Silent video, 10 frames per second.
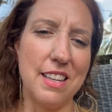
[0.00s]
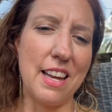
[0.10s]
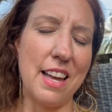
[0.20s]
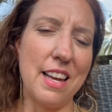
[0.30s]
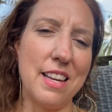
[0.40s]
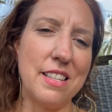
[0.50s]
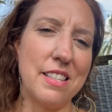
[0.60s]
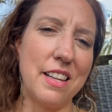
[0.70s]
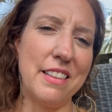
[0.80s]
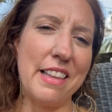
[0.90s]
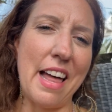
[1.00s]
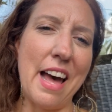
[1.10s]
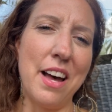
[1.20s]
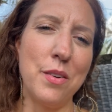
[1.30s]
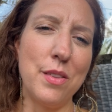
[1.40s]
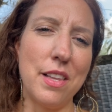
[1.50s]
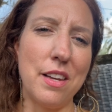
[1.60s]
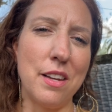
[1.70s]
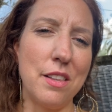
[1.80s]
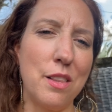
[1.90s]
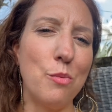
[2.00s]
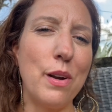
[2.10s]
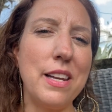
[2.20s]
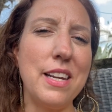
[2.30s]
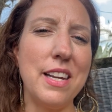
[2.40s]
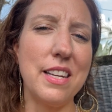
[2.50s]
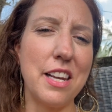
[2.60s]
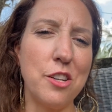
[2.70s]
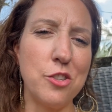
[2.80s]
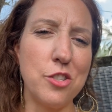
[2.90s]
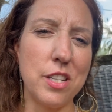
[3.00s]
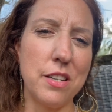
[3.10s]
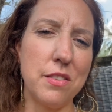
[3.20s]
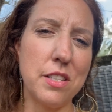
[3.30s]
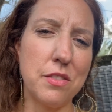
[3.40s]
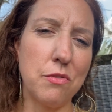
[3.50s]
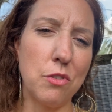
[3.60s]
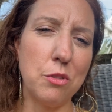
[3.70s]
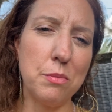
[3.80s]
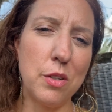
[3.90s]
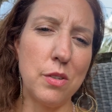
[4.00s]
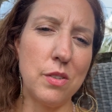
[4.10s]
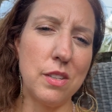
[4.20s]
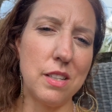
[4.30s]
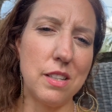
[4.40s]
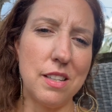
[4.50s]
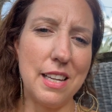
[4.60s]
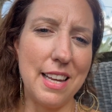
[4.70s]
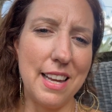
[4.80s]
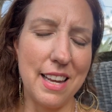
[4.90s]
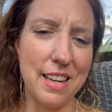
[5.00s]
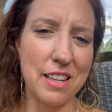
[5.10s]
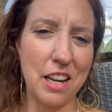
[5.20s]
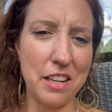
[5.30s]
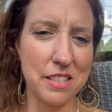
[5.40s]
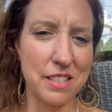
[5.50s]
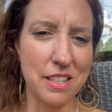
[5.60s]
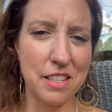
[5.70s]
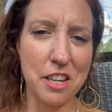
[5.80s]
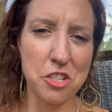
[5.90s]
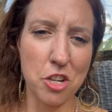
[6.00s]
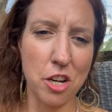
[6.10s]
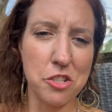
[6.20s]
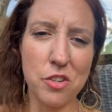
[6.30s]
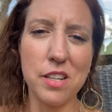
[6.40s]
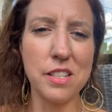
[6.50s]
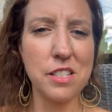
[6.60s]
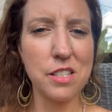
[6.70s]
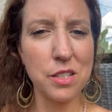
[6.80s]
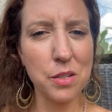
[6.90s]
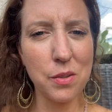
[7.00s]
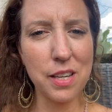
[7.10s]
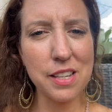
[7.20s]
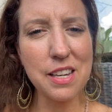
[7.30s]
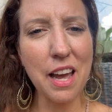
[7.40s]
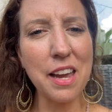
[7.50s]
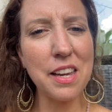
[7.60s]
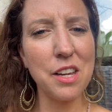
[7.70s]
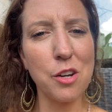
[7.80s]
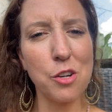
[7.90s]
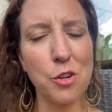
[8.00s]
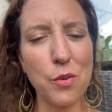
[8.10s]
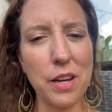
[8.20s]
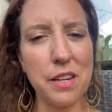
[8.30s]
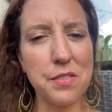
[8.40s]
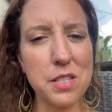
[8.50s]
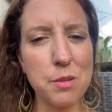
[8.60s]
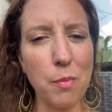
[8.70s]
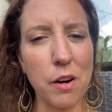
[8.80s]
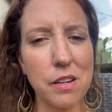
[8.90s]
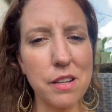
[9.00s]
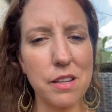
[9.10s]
And allow the radiant energy of this full moon in Hasta Nakshatra to ignite your creative spark